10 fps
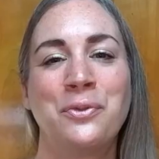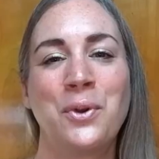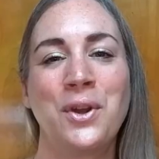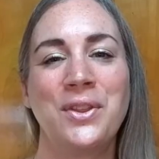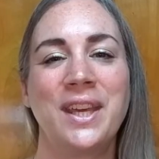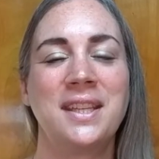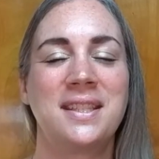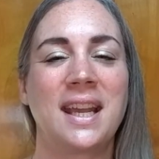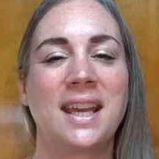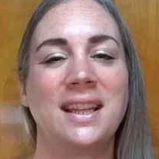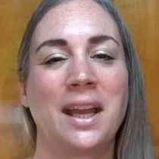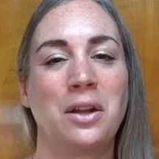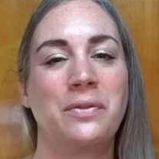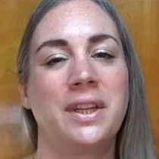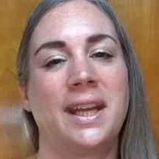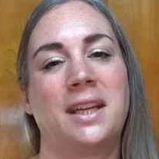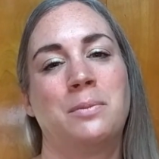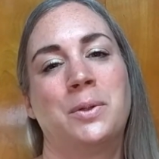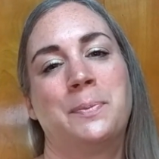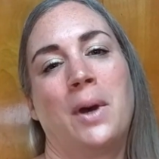For the second layer of the
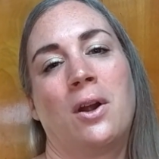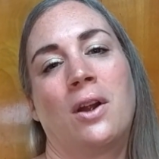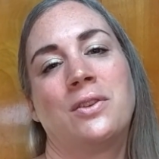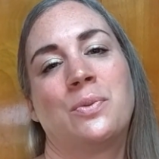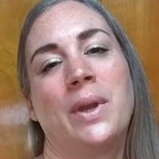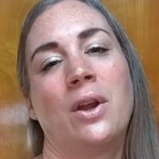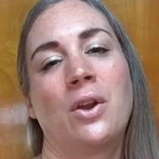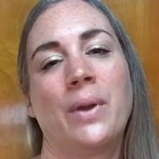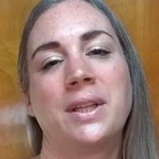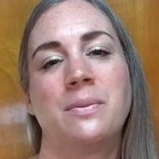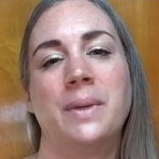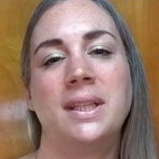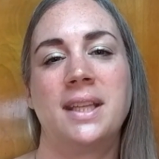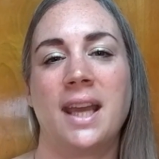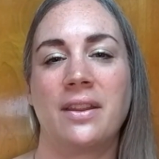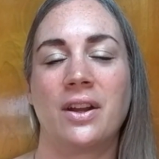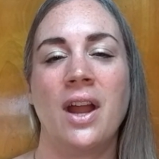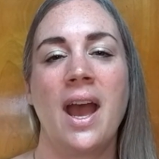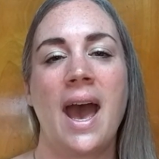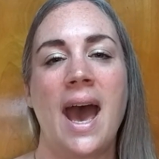Nanaimo bars, we are going to beat
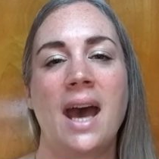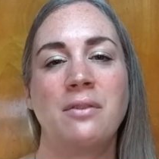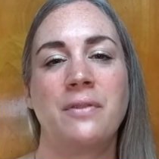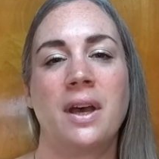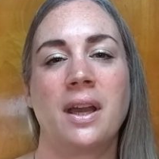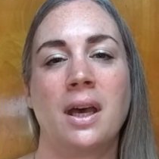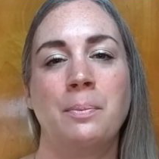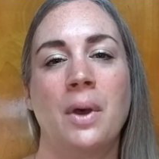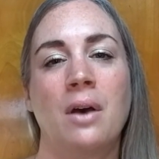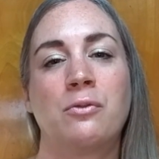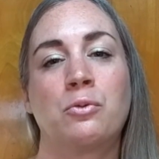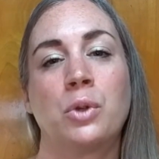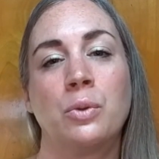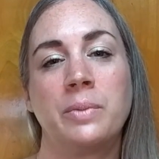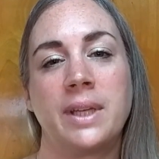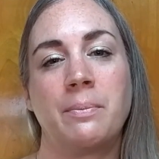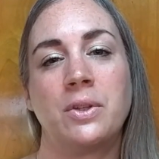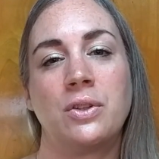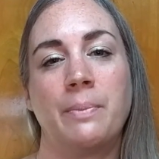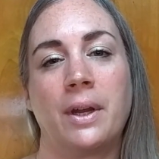together 1/2 cup of room
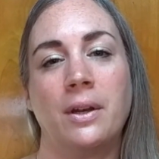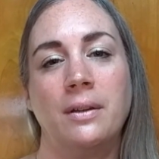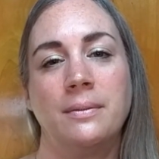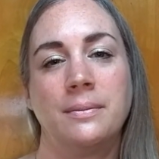temperature butter,